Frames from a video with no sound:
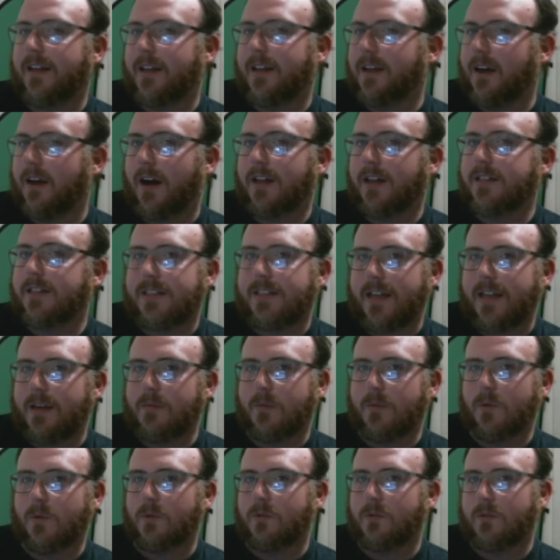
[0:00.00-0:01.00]

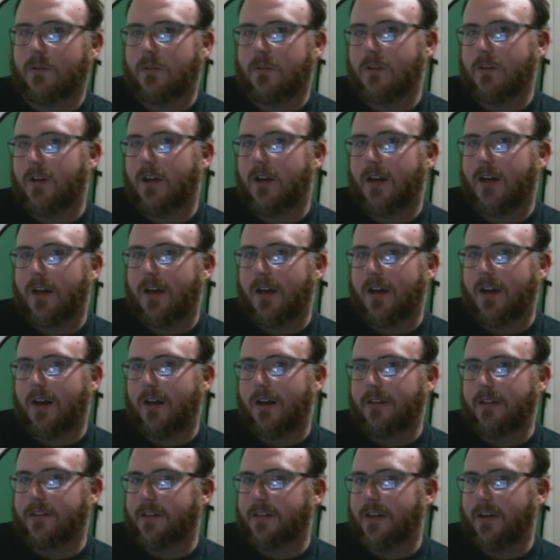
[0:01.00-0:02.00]
unstable.
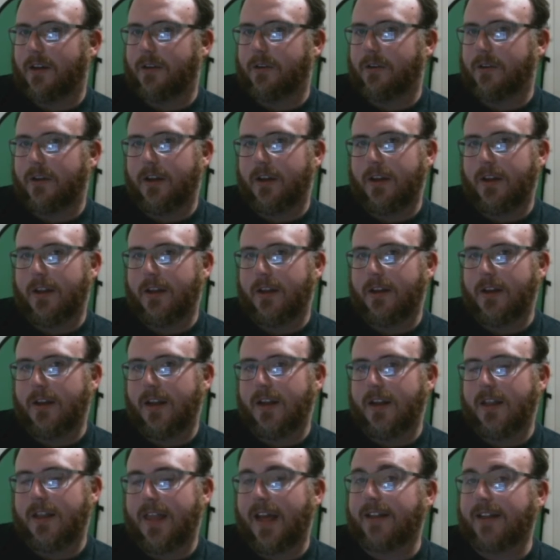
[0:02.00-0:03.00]

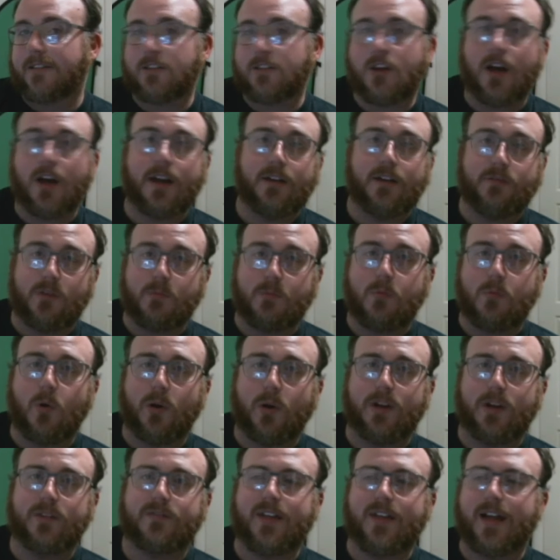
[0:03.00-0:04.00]
And that's kind of the
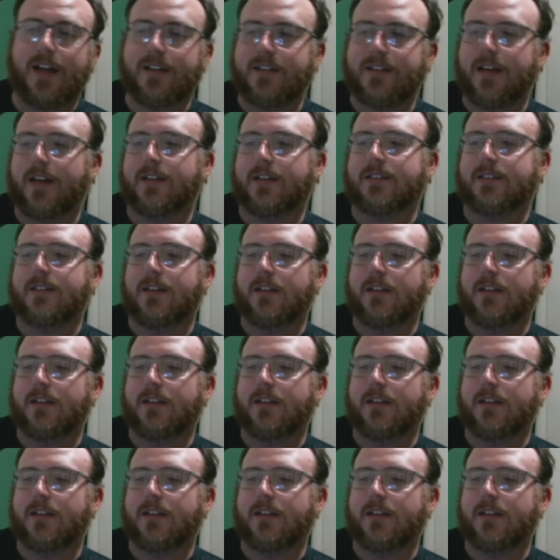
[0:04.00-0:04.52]
point of that text.